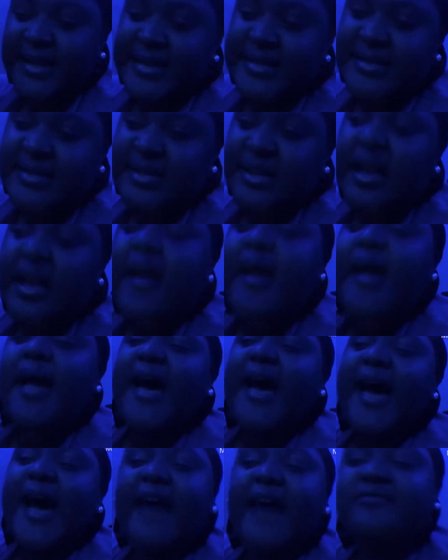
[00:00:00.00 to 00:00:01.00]
this
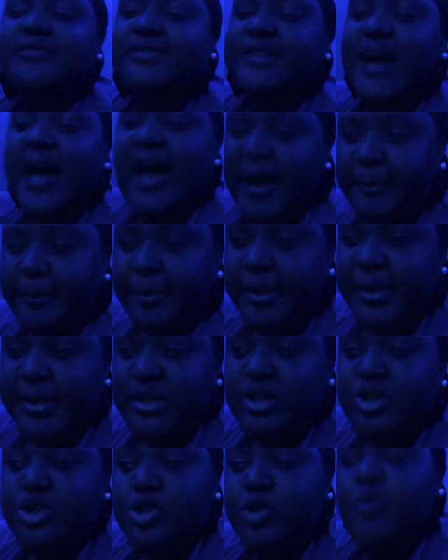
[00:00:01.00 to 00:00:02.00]
have to
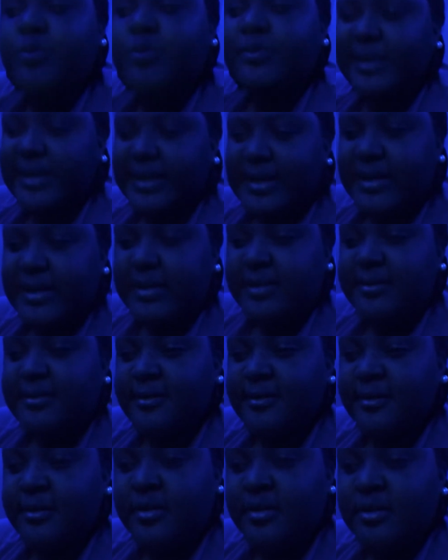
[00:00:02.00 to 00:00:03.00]
happen to me?
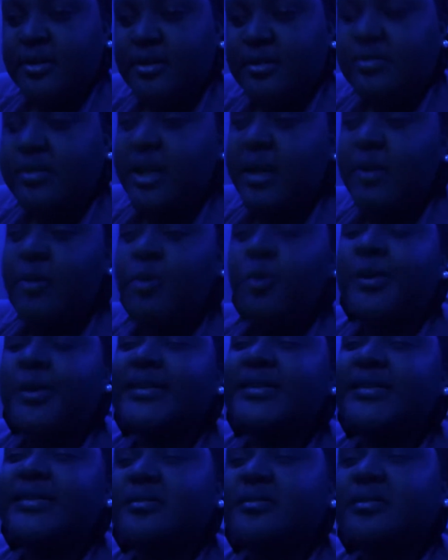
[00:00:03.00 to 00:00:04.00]
Like, what
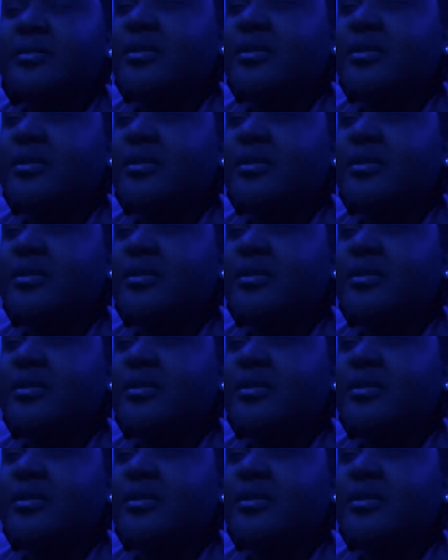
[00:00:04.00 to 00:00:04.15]
did